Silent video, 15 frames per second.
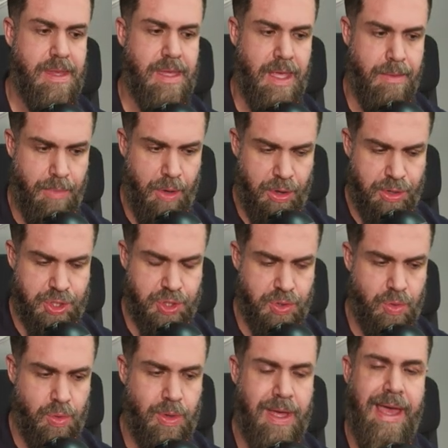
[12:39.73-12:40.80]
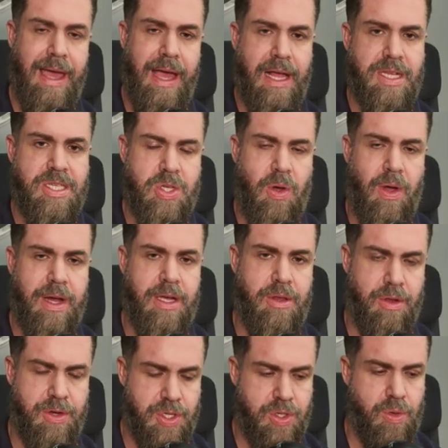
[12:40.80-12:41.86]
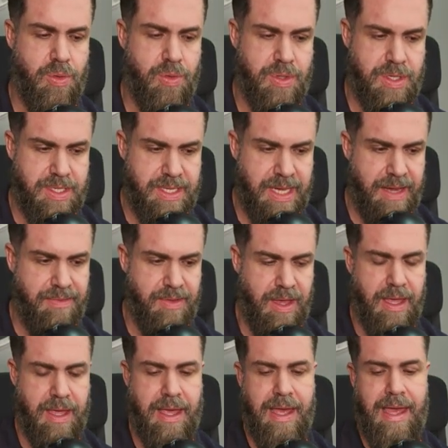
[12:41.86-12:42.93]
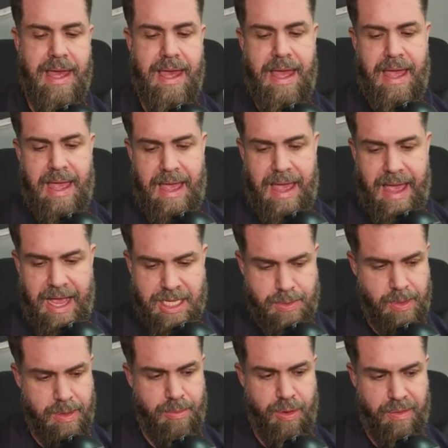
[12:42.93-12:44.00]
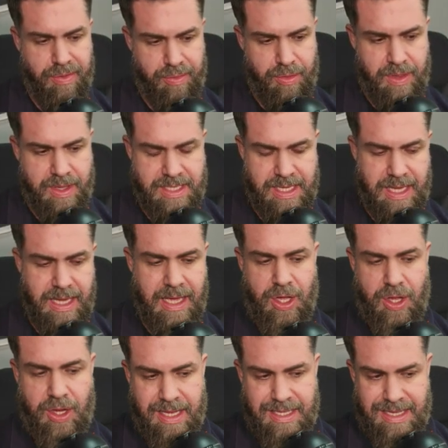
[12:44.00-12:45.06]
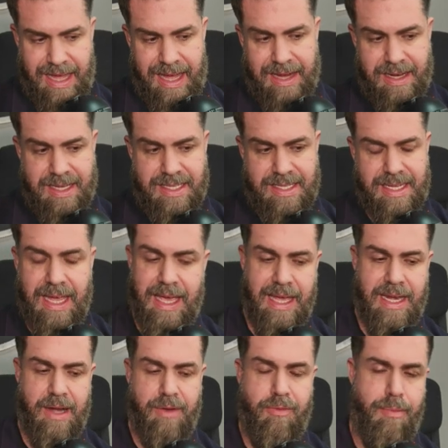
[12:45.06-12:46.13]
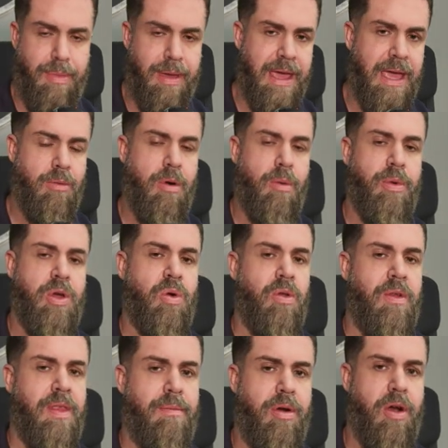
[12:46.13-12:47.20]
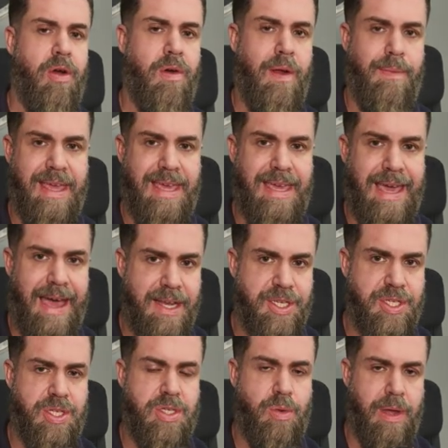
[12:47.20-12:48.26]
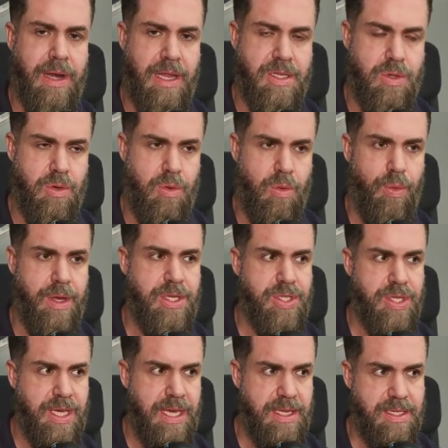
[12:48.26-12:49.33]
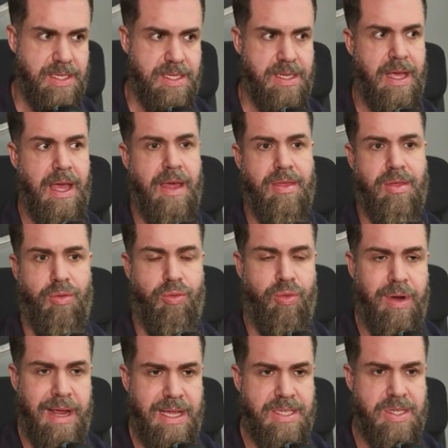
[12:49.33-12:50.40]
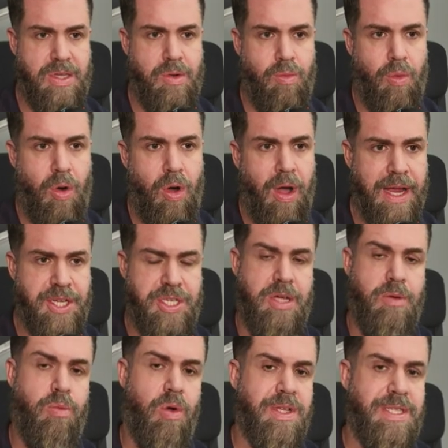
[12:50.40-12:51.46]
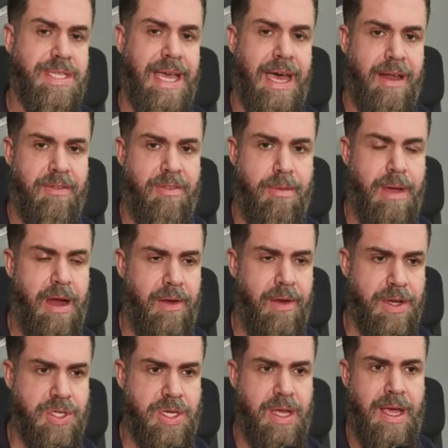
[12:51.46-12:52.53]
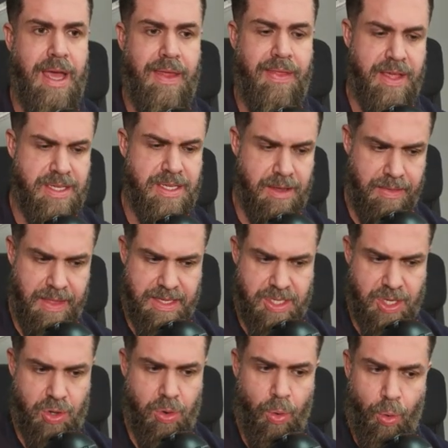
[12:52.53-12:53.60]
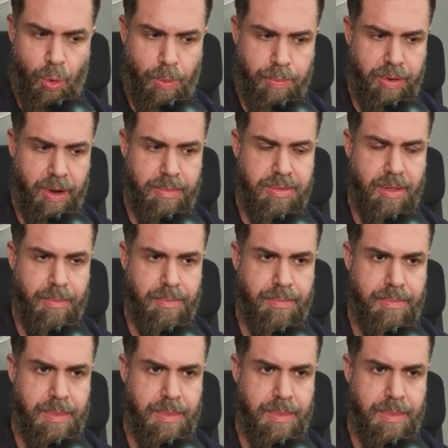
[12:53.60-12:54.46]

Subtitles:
emotional and psychological safety. As we move through this here, you need to understand and repair what we call in the program the catch-22, which is the reason why she wants out of the marriage. There's a core problem,